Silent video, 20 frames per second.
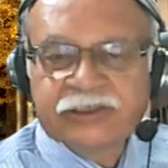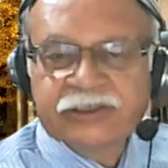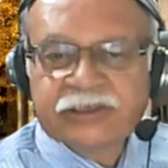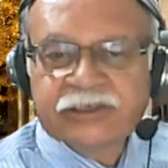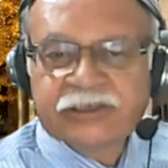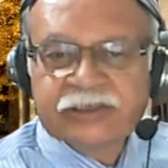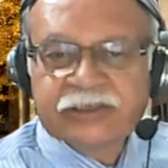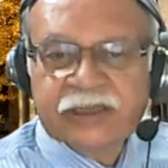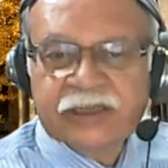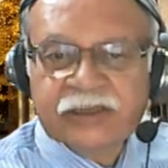
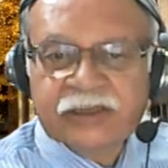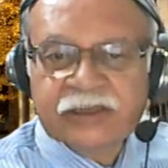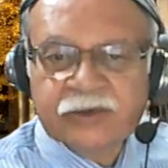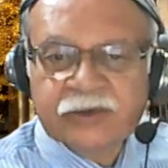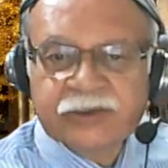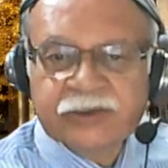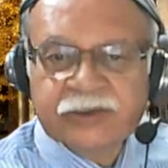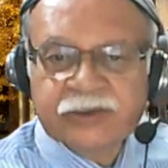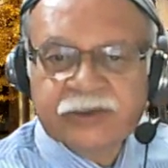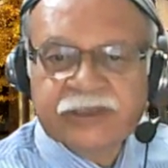says another
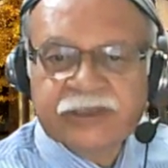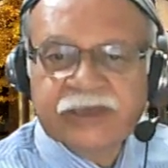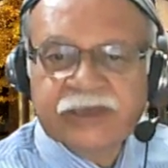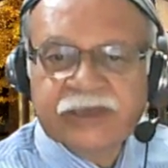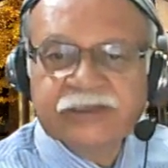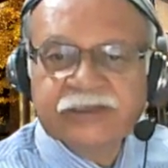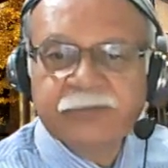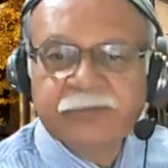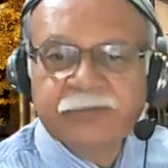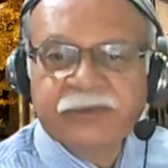question, and sir,
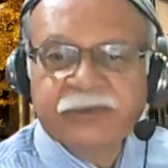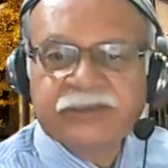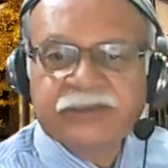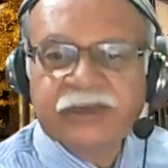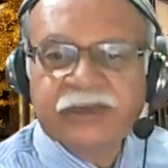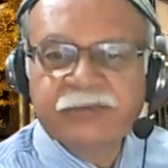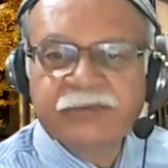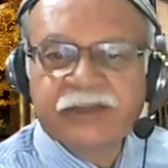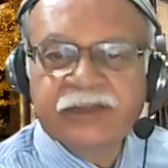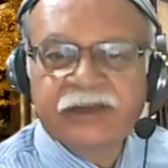please tell
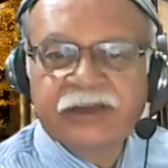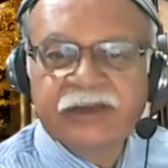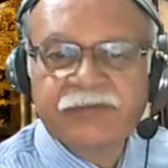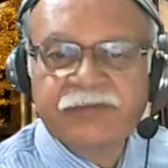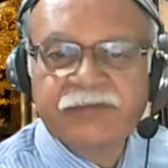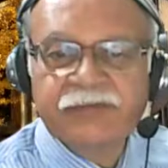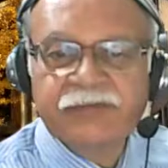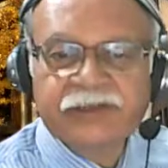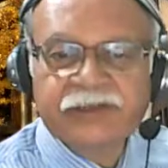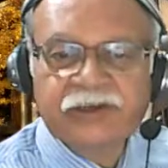me the
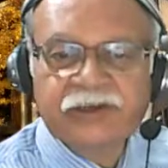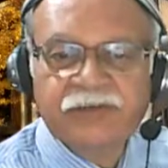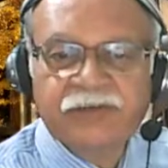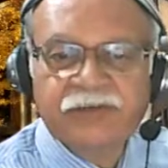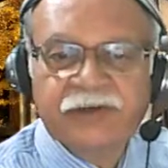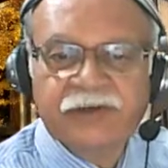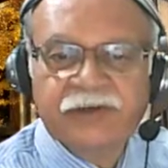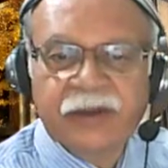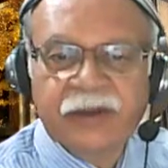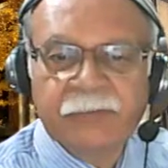definition
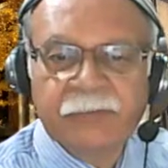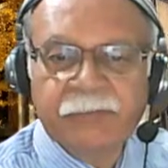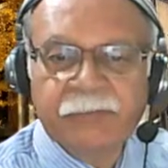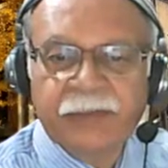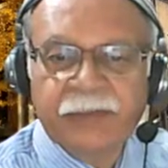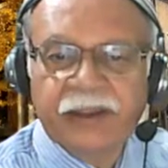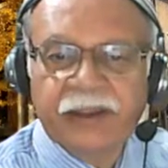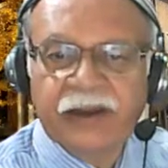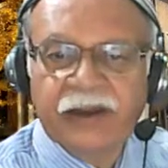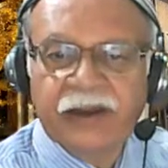of
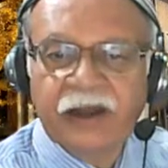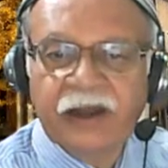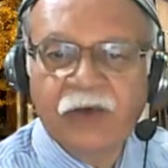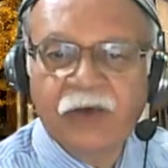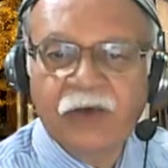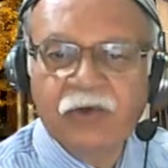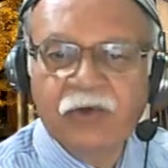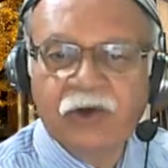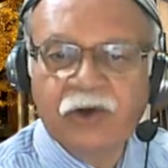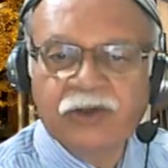dumping and how
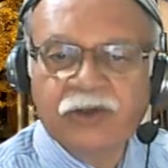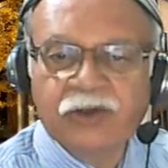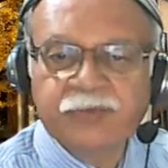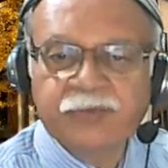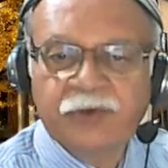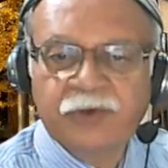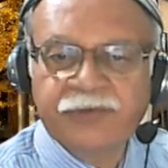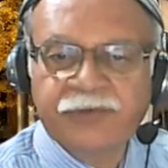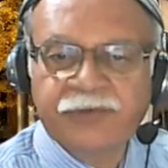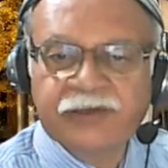gross
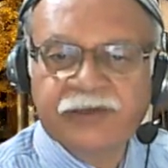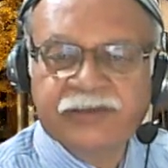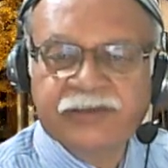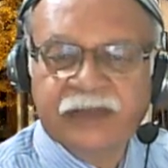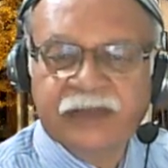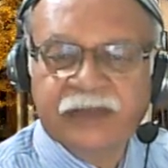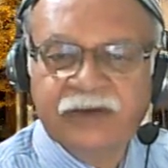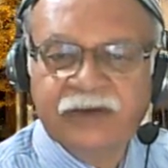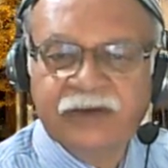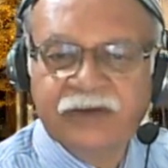profit is
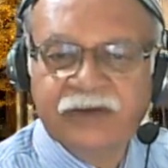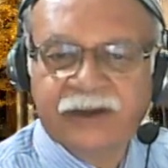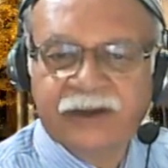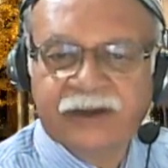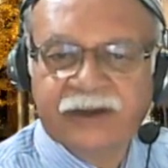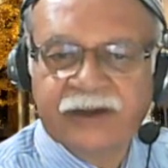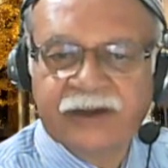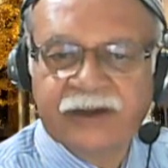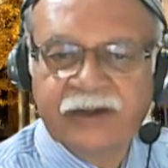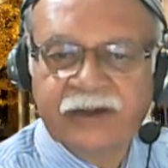
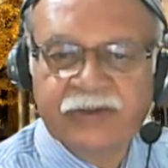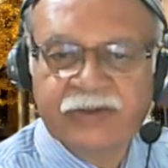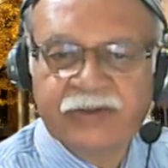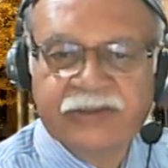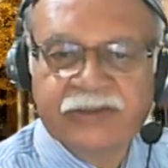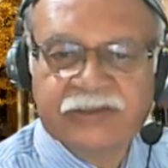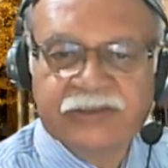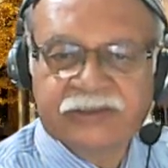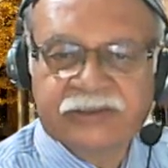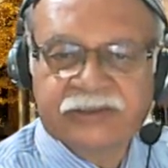calculated. Now,
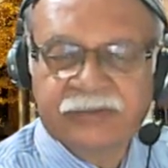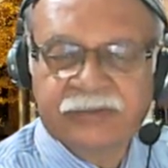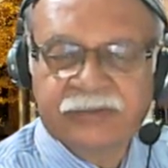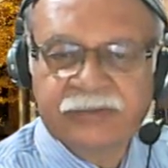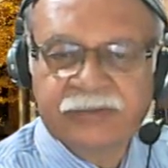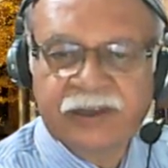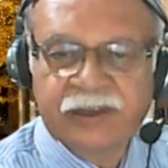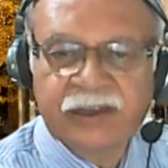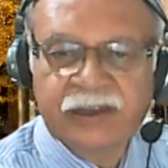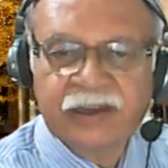this is
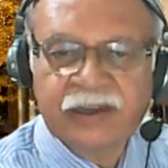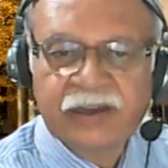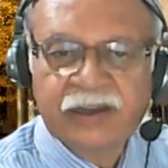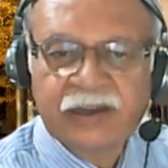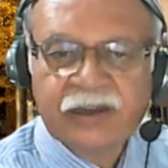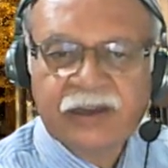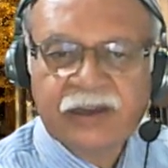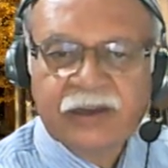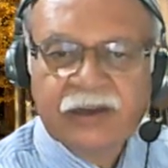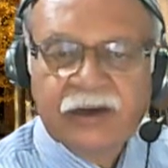something
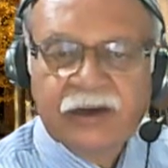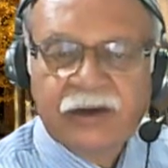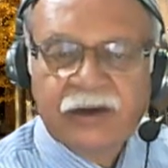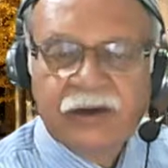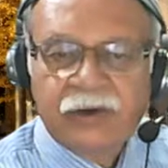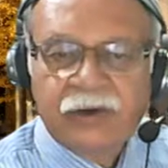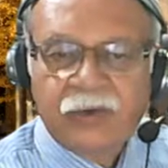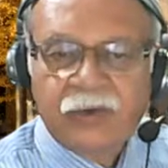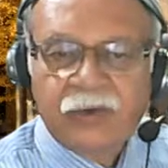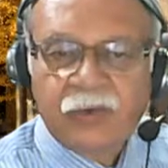
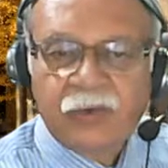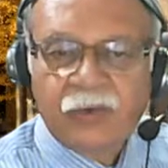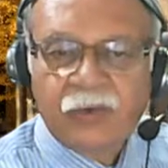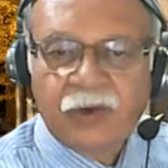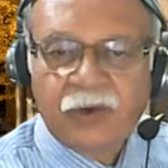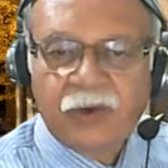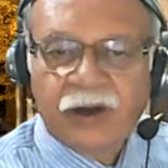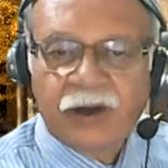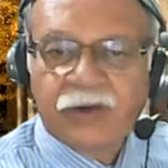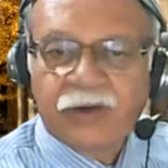
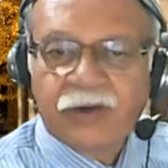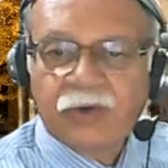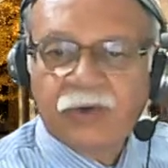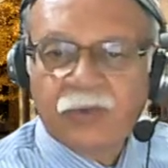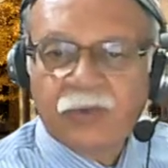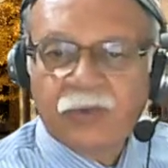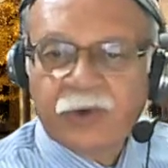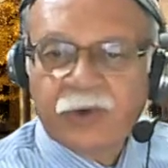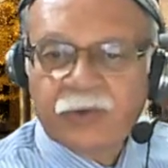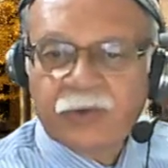I don't know
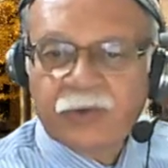what.